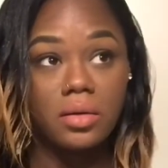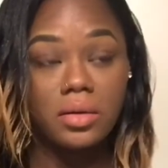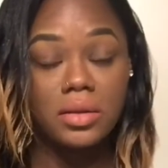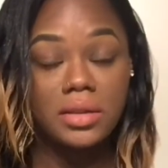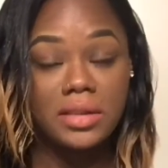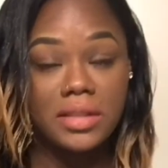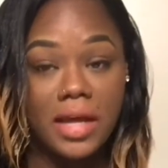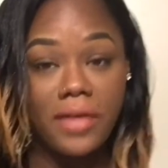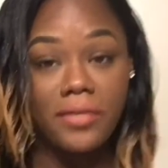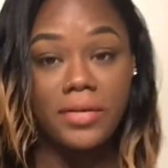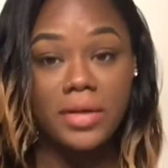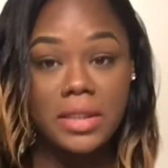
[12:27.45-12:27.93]

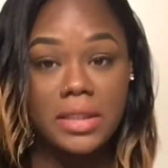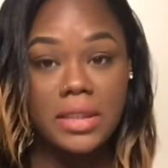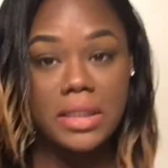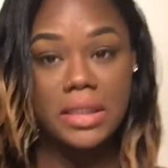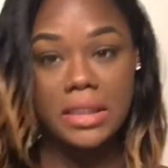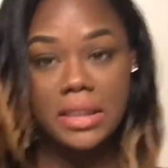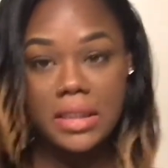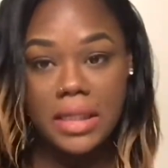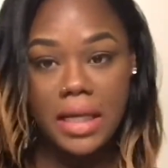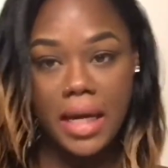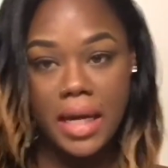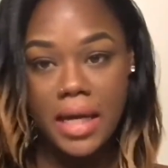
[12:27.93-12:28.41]

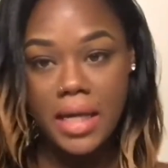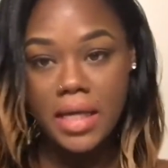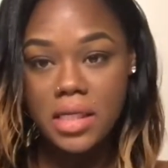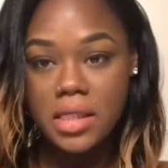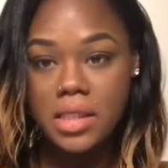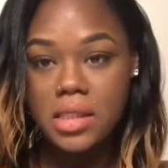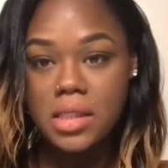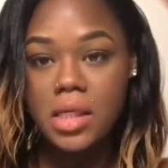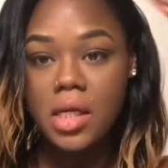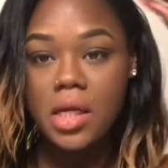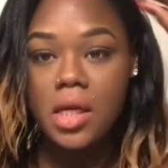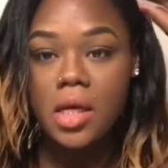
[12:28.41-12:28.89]
17
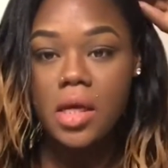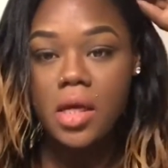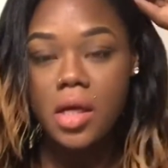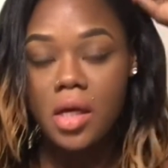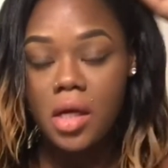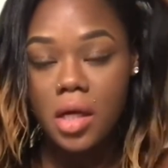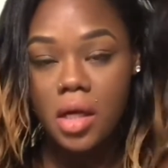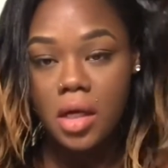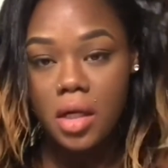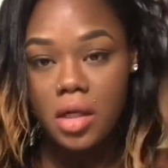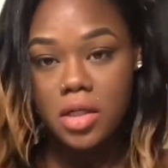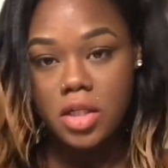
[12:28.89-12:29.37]
days.
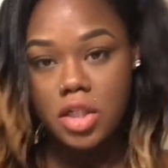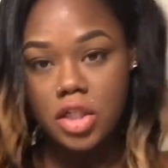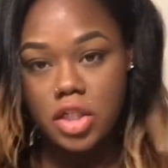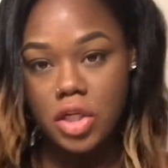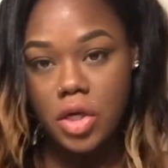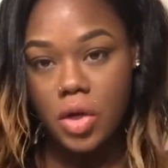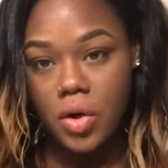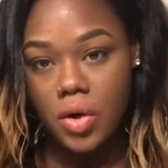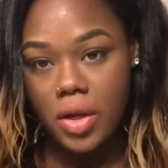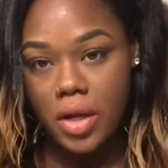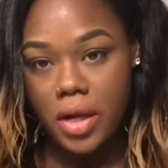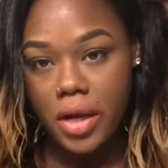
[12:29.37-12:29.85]

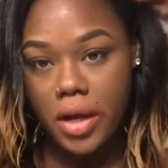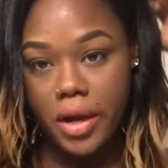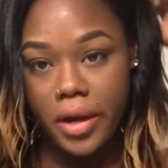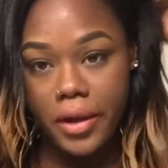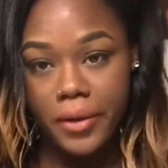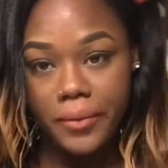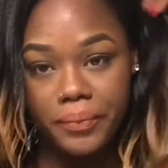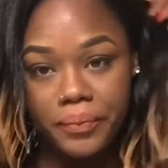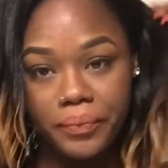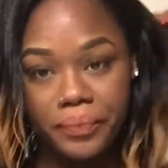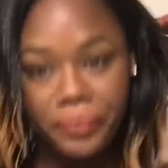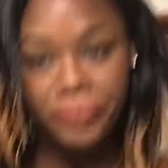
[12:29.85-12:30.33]
So yeah.